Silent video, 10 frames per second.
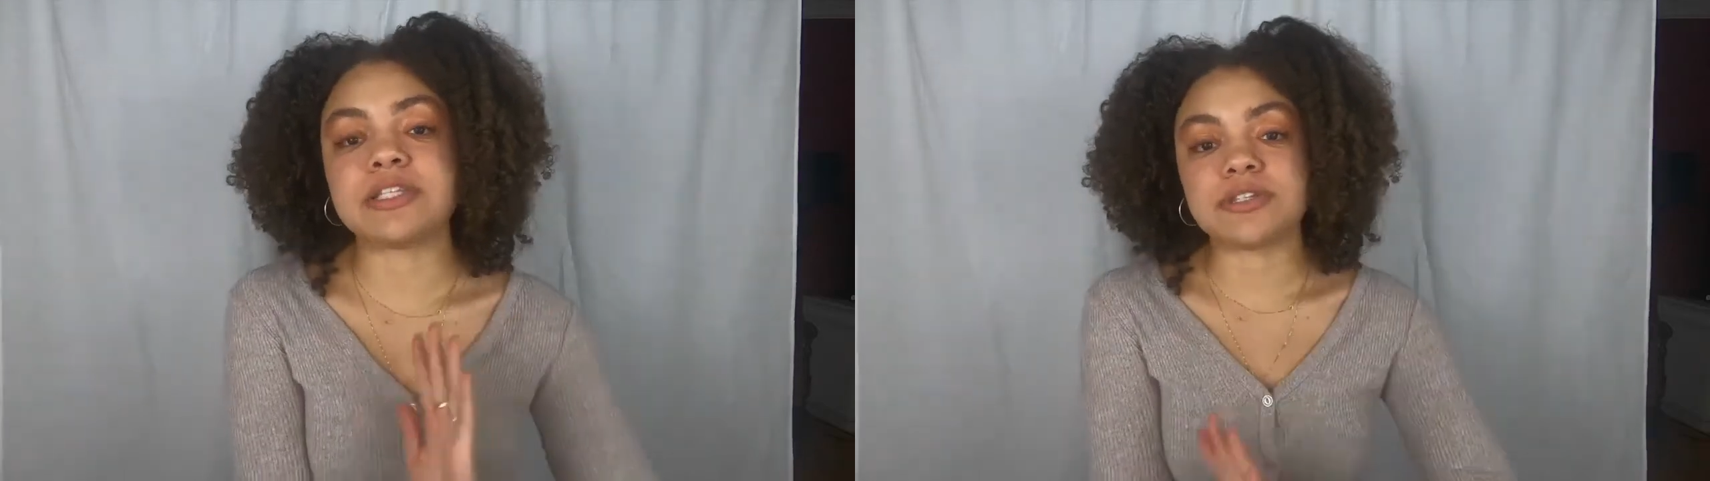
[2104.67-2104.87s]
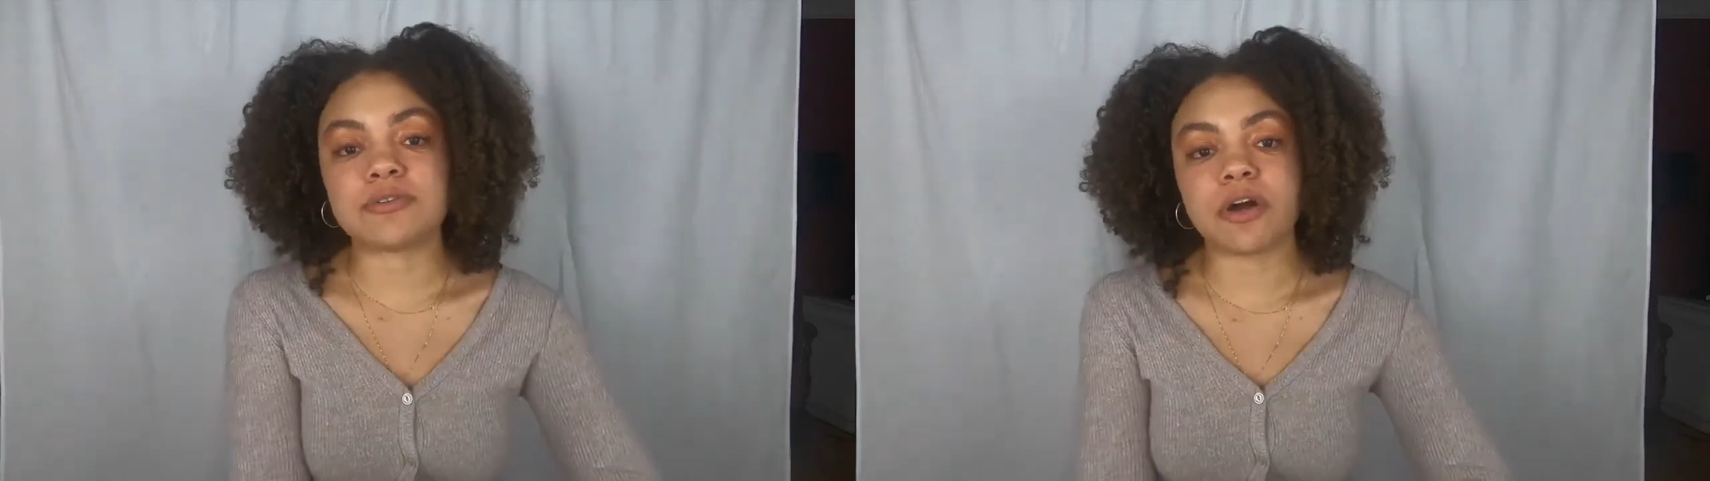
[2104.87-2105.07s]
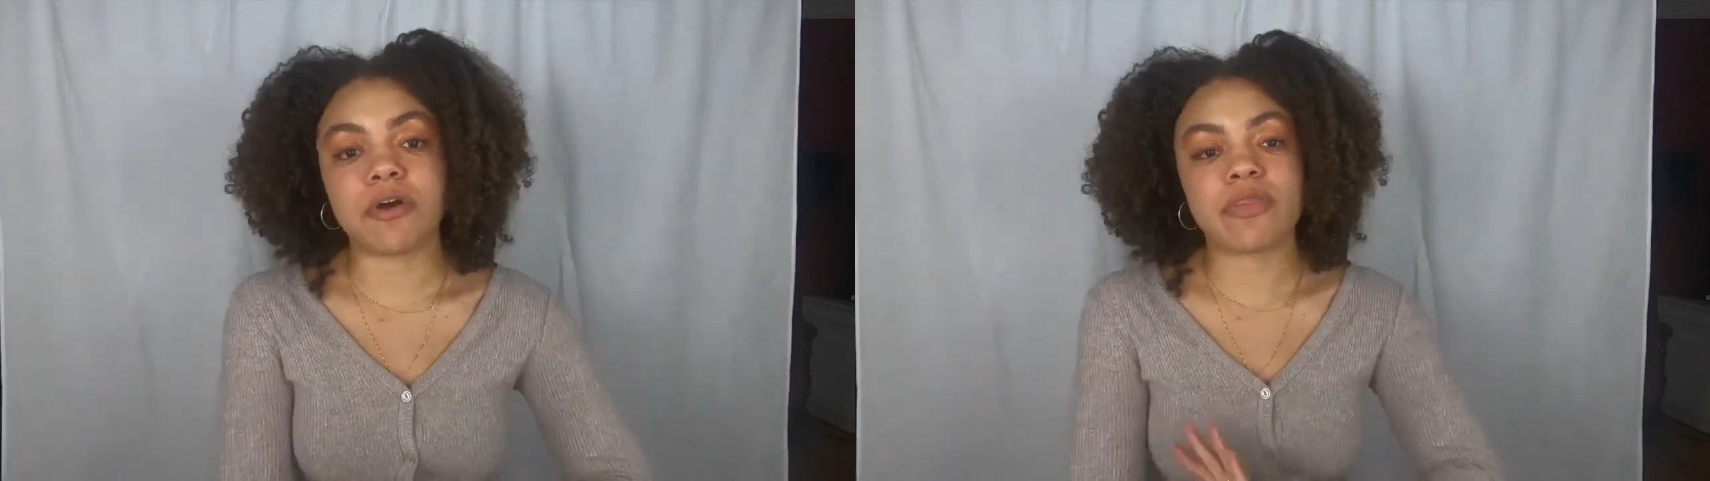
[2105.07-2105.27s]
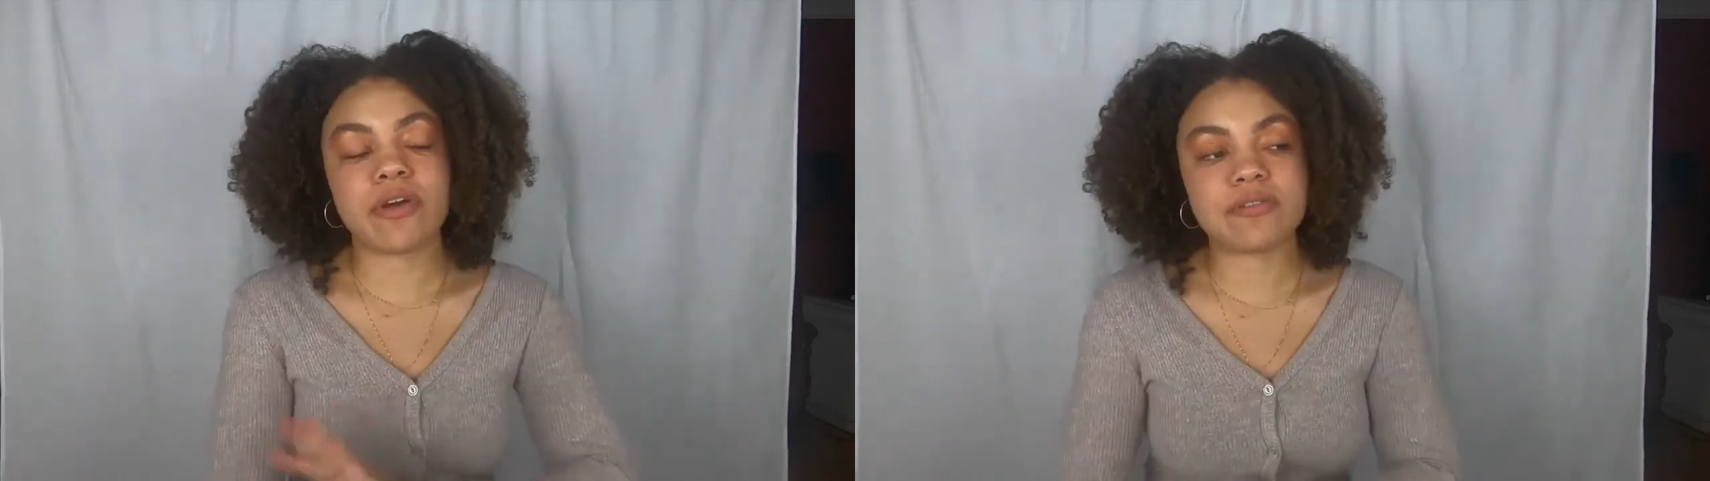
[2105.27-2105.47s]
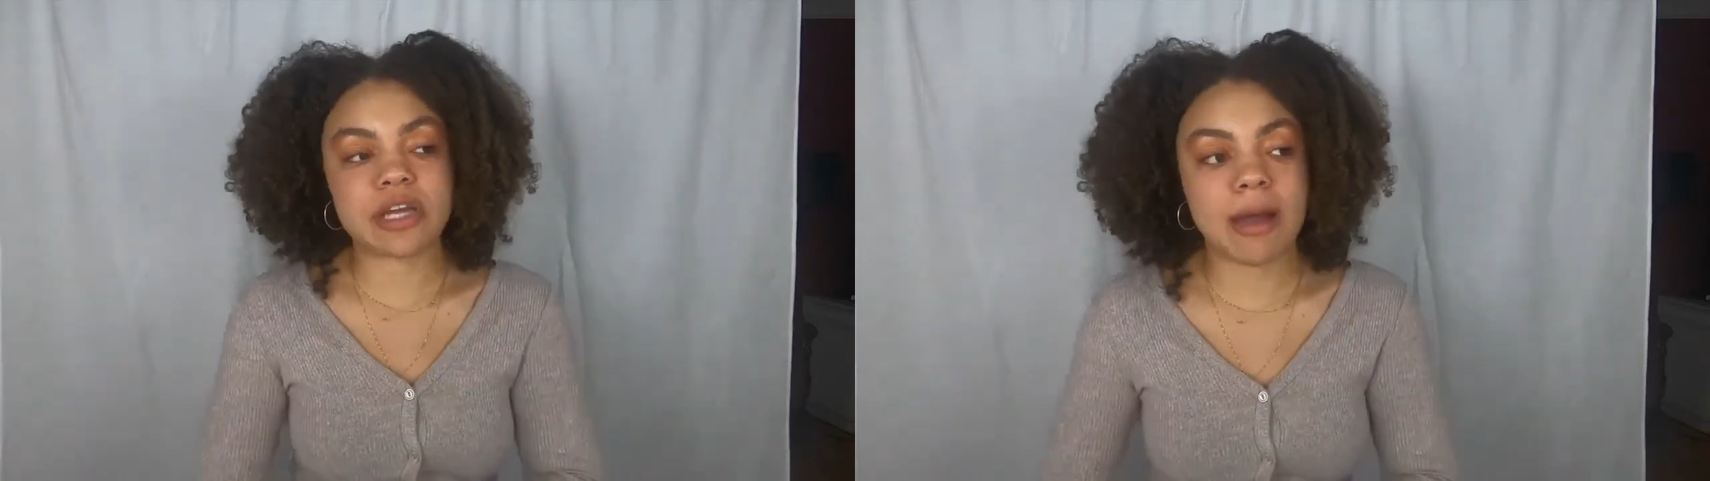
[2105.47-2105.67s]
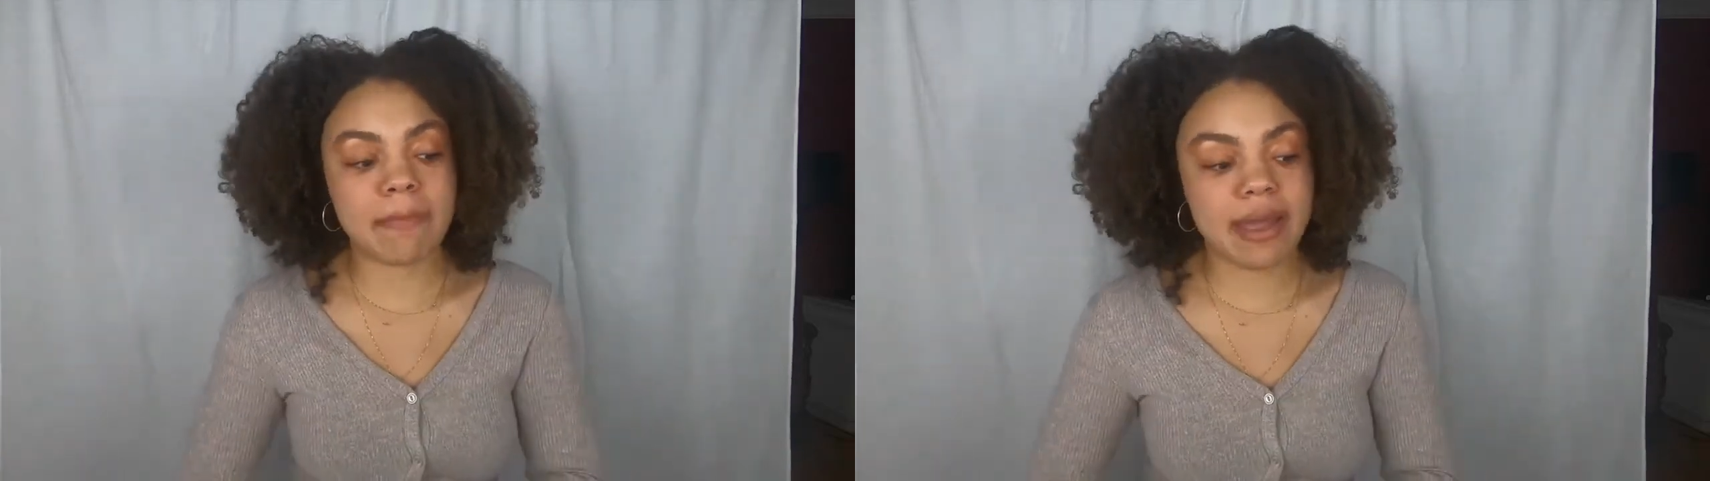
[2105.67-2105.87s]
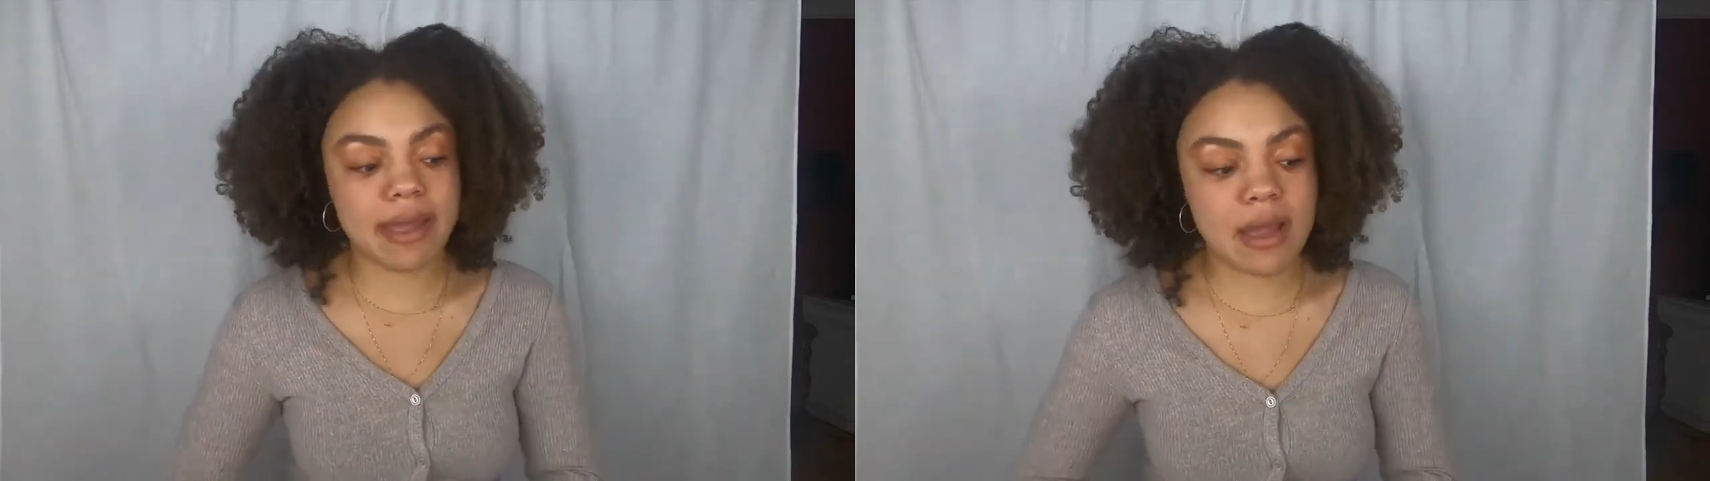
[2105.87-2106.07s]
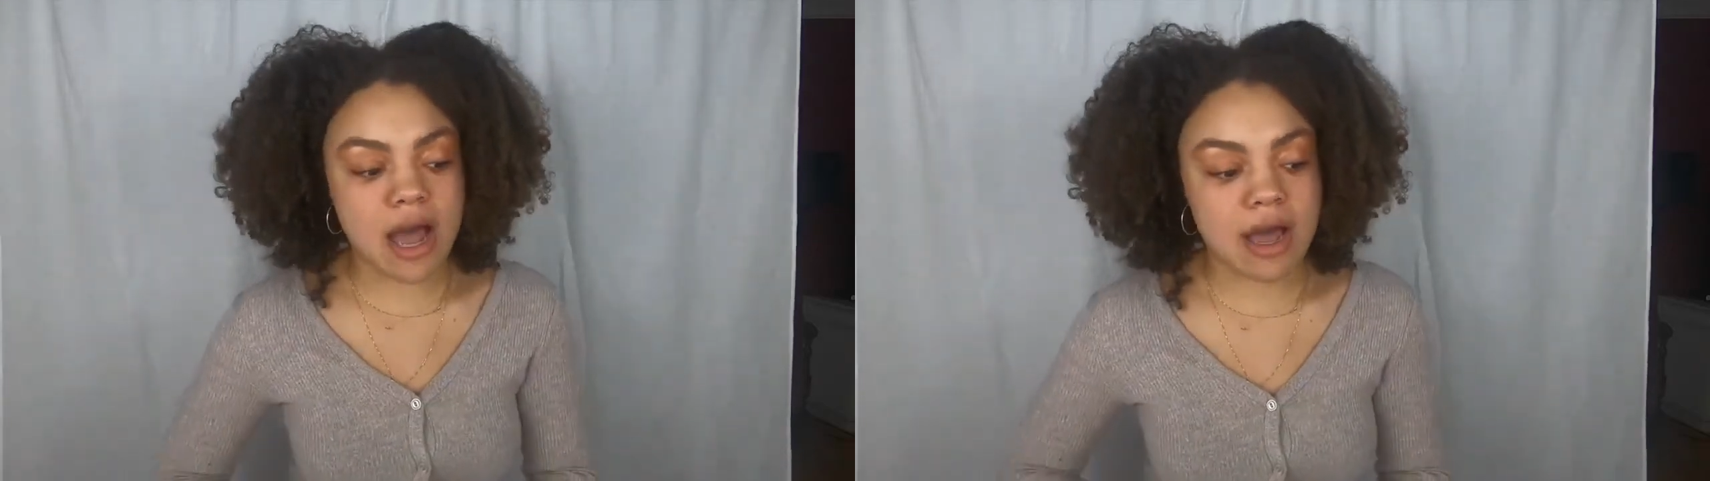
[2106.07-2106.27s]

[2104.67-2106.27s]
do go thrift shopping,